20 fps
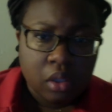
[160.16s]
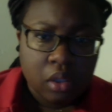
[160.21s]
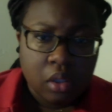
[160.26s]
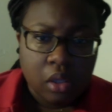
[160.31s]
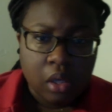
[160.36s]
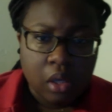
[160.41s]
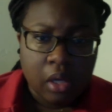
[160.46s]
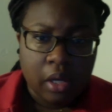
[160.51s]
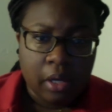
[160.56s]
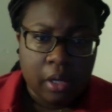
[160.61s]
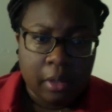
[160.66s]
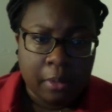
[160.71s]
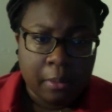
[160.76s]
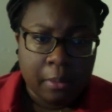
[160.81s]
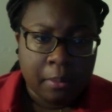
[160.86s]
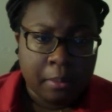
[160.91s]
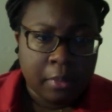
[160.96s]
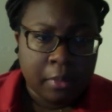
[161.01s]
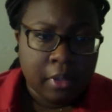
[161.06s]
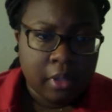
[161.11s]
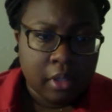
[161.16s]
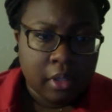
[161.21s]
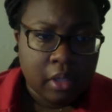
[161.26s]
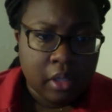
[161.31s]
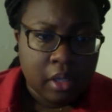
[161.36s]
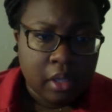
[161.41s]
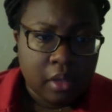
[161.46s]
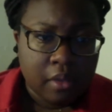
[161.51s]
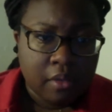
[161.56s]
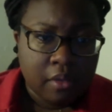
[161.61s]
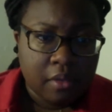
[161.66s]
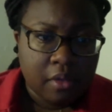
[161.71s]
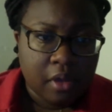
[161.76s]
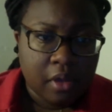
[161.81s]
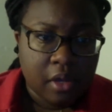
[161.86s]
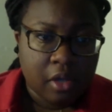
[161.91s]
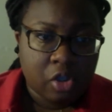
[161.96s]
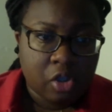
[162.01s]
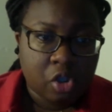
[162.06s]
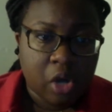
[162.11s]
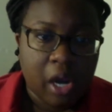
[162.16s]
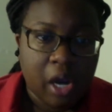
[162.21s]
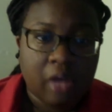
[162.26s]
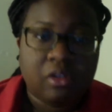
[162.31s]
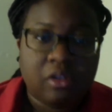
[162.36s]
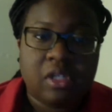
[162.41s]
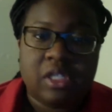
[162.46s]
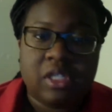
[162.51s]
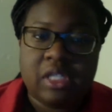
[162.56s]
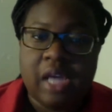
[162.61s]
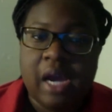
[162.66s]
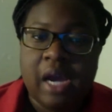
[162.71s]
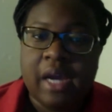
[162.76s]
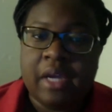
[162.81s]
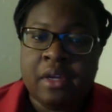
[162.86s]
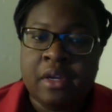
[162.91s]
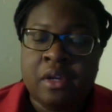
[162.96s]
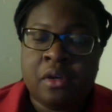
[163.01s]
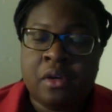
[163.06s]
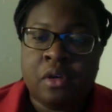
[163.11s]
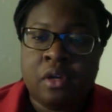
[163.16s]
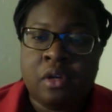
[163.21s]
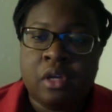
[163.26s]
The trial design,